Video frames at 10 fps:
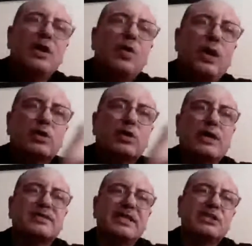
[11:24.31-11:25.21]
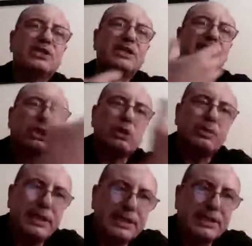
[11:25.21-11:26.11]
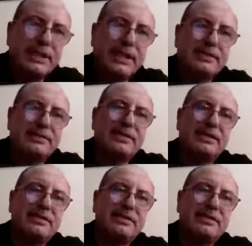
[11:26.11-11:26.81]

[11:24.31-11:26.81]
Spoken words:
what was the international community is